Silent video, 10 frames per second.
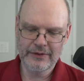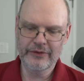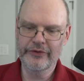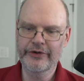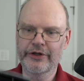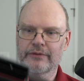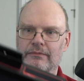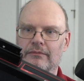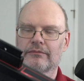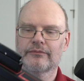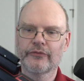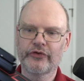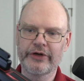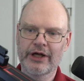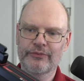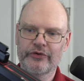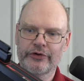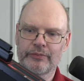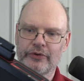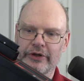and then it snaps
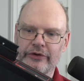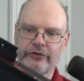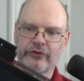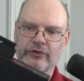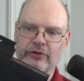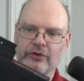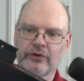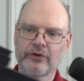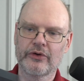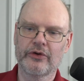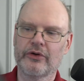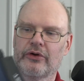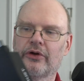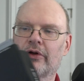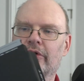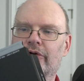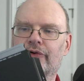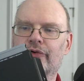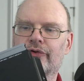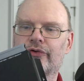into place,
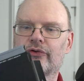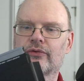and